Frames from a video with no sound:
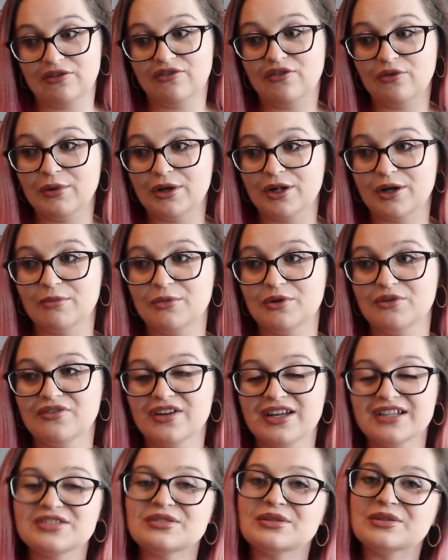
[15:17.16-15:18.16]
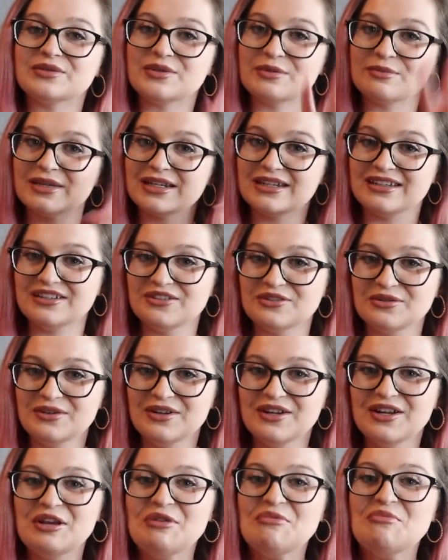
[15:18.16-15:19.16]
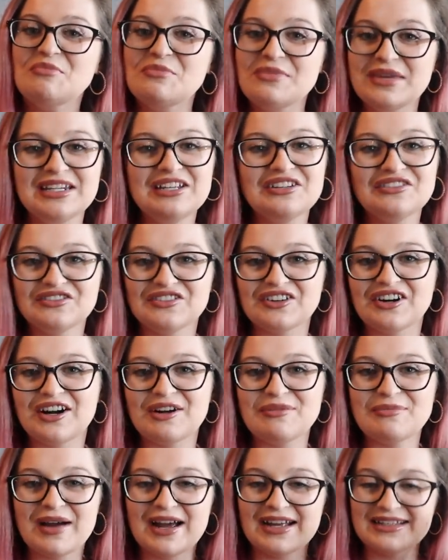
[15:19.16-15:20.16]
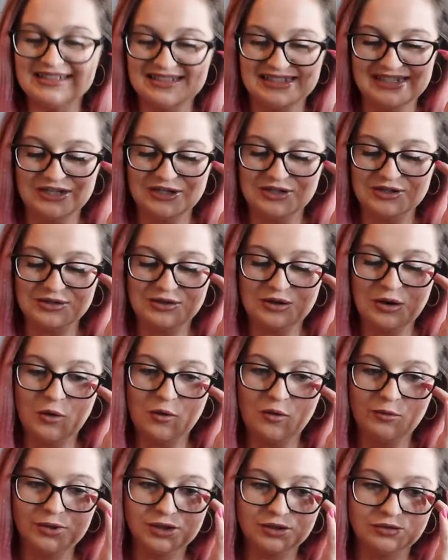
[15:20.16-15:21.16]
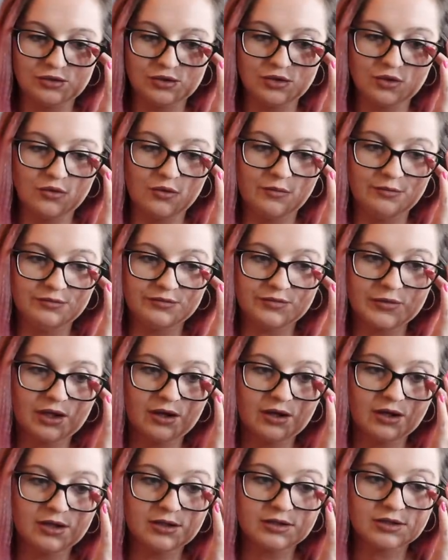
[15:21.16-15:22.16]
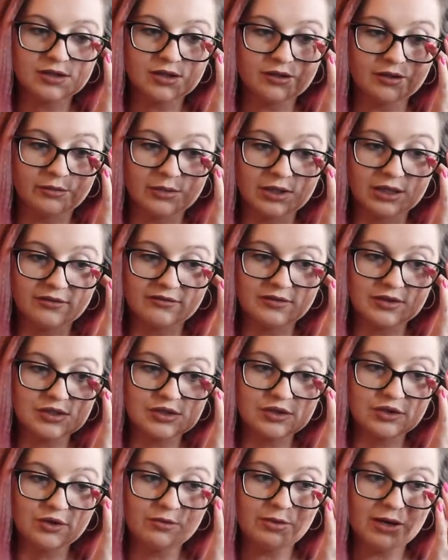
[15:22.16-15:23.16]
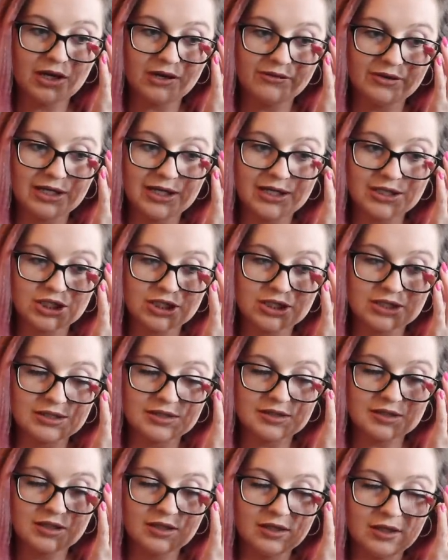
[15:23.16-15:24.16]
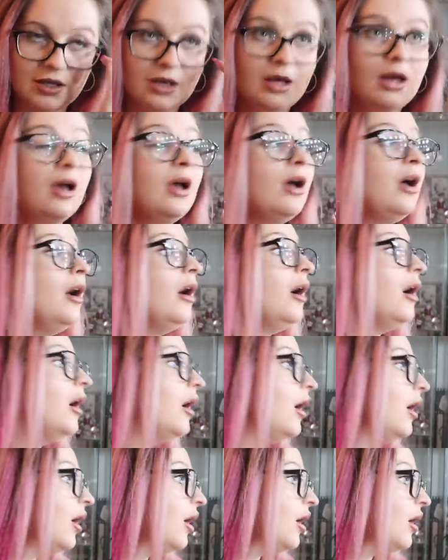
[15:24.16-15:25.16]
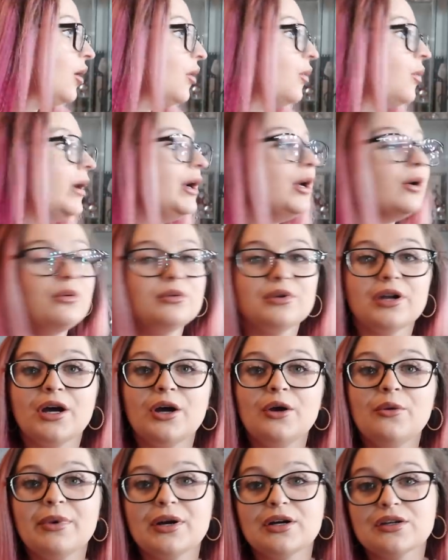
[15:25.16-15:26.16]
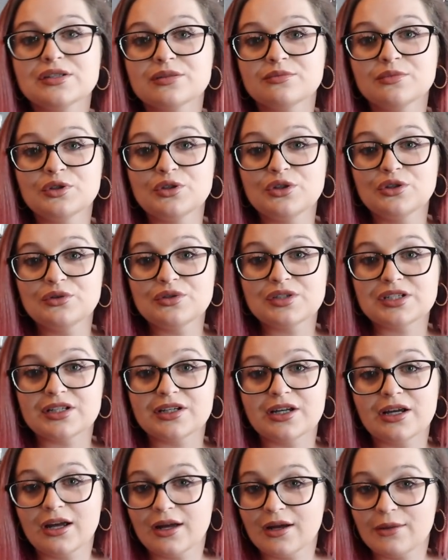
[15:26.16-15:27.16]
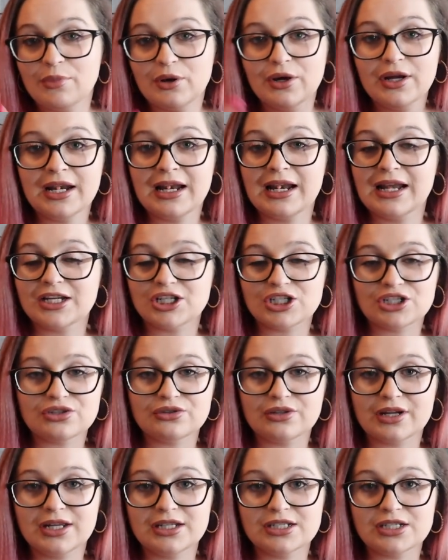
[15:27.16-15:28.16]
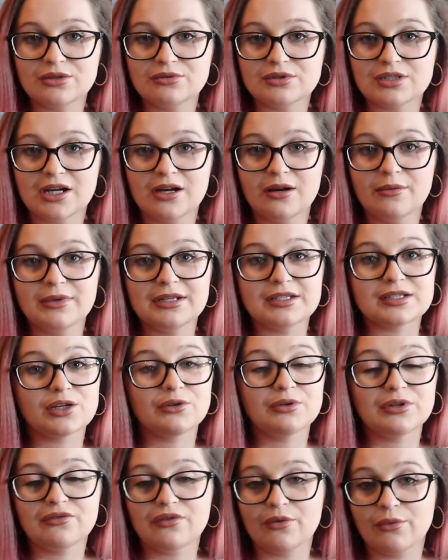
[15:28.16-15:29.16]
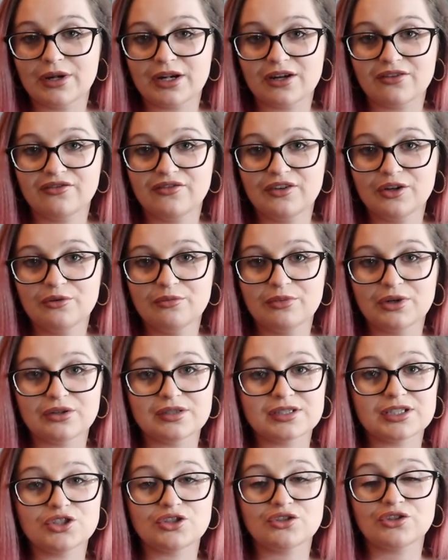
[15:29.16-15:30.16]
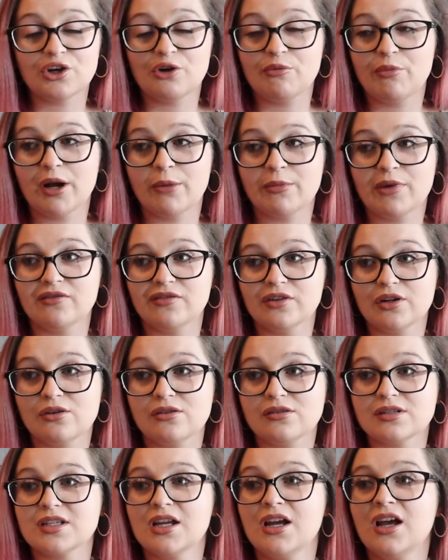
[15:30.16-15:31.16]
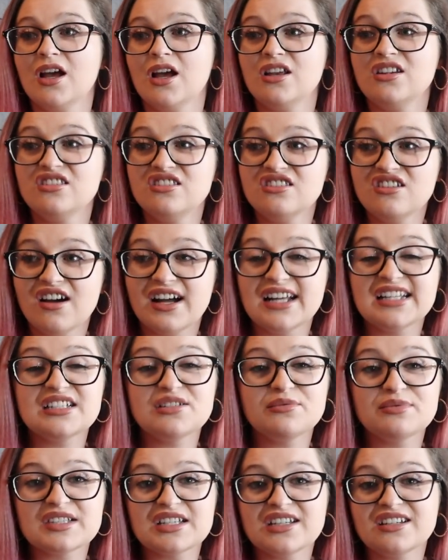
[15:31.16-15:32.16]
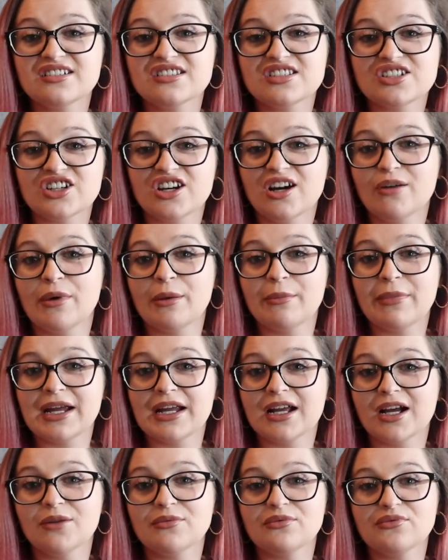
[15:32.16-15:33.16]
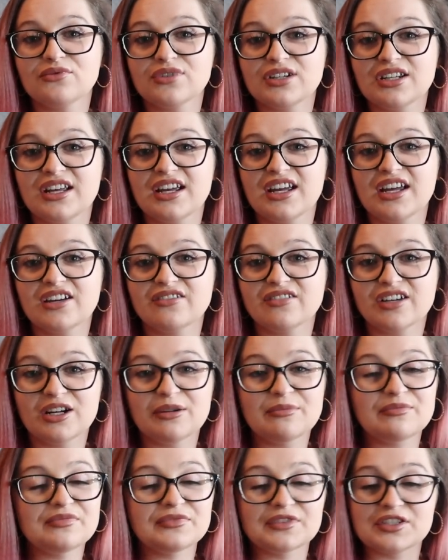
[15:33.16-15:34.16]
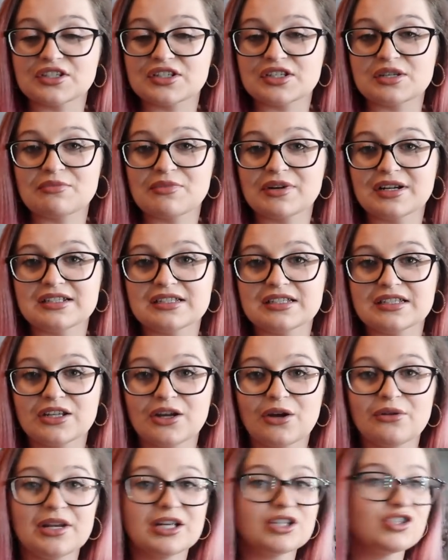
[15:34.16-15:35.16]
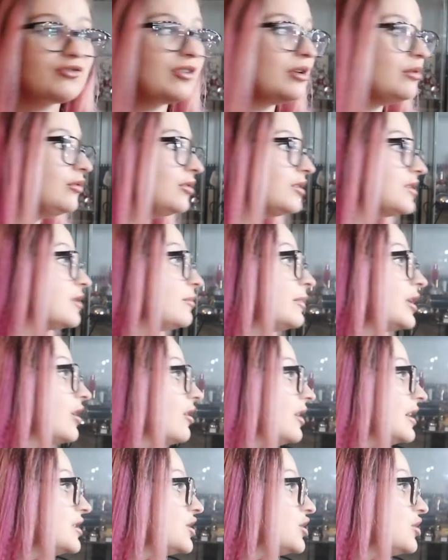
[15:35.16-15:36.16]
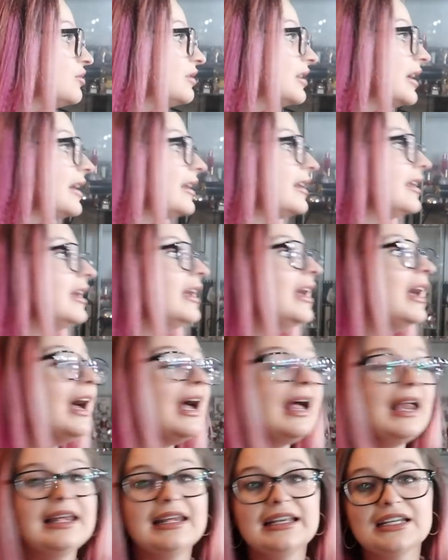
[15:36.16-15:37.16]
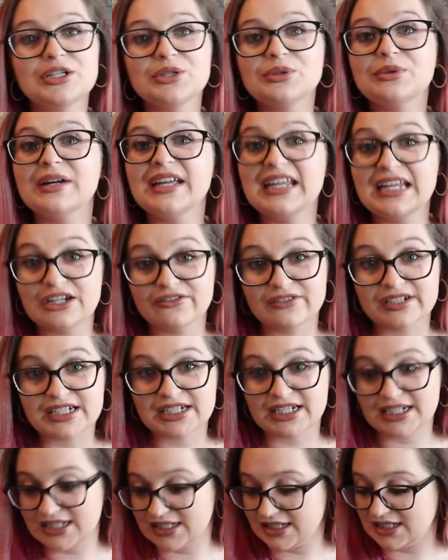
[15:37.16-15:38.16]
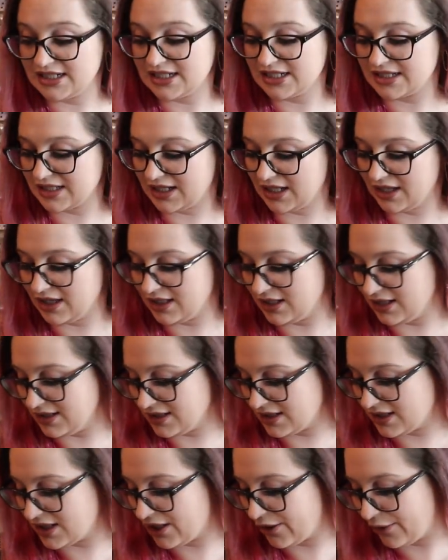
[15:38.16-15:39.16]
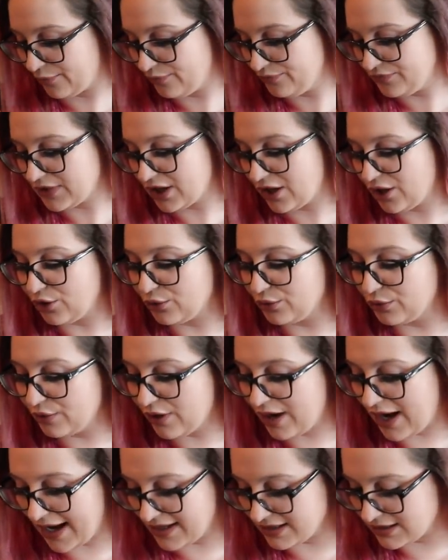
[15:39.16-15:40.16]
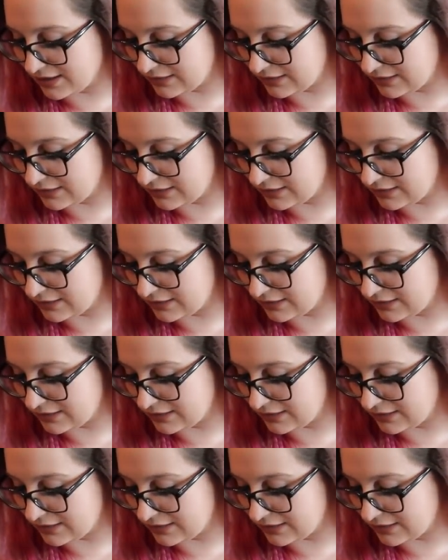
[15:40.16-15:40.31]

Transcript: for when I move out. So I've got my little mini frying pan section. Oh my god. Oh, sorry my lovelies. No pair of lashes we all know because I'm not used to putting lashes or getting dolled up, it's only for when I film because as you know by my vlogs, 90% of the time I make up free hair up, just embracing the own natural look. So my eyes do get a little irritated to say the least. Right,